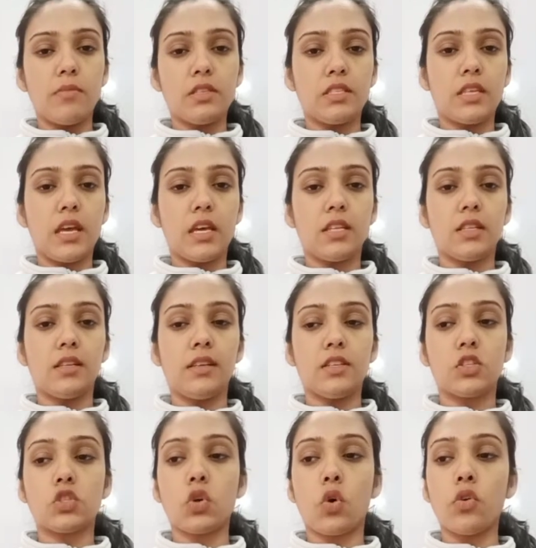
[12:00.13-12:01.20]
is there in the
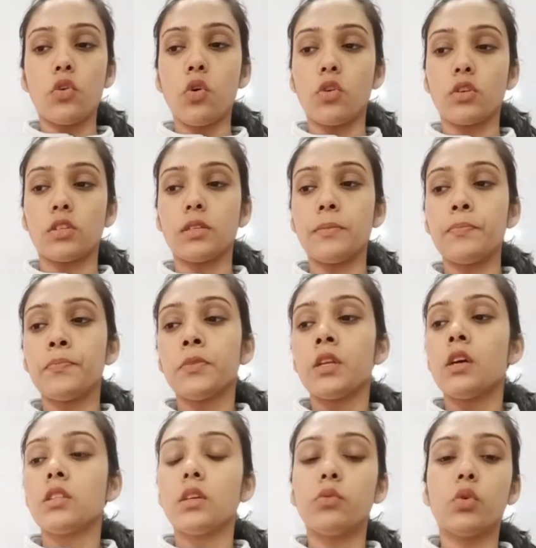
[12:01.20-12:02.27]
list or not.
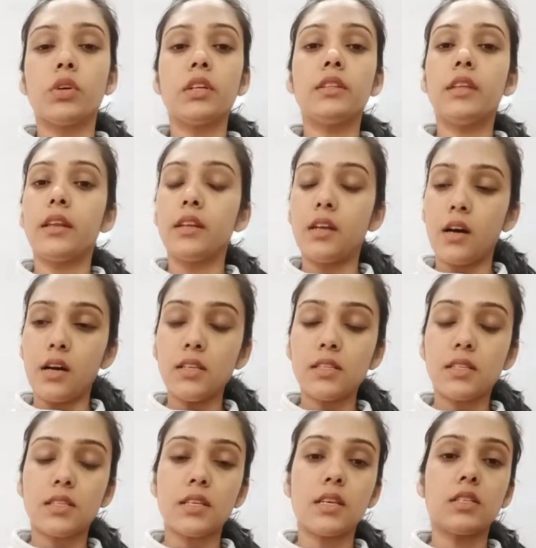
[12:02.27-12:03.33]
The voter then
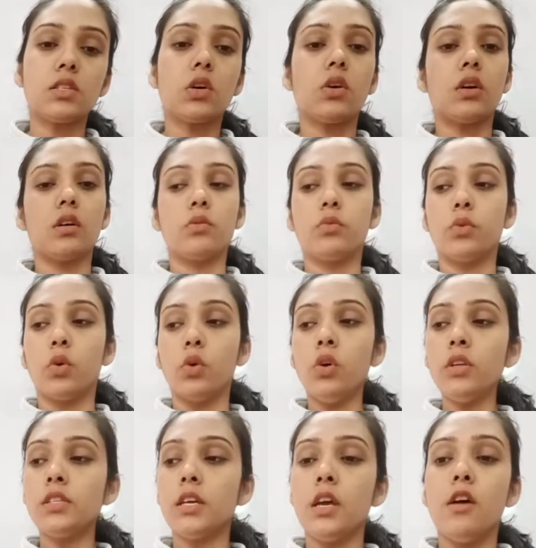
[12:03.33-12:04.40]
casts his or her
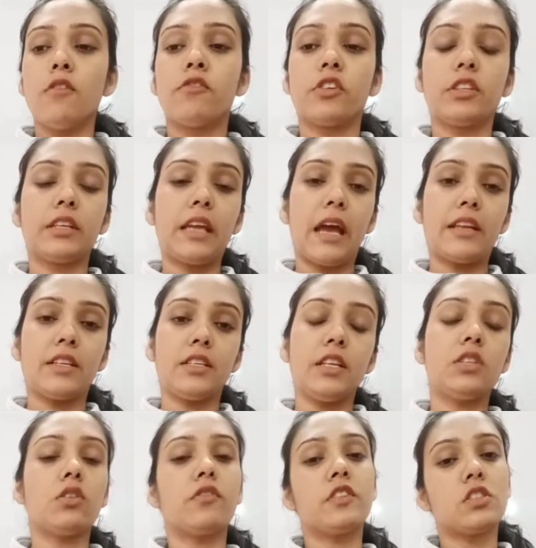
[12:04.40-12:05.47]
vote for the
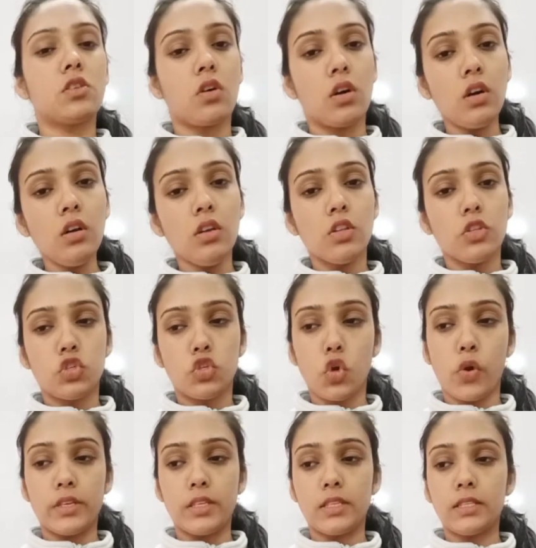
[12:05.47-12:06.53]
candidate of his or her
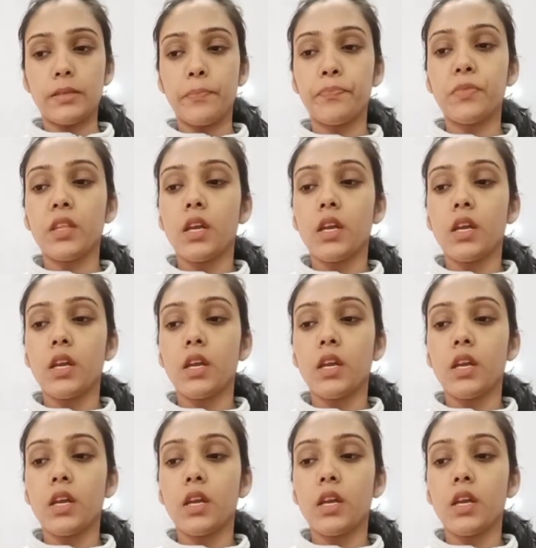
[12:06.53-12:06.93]
choice.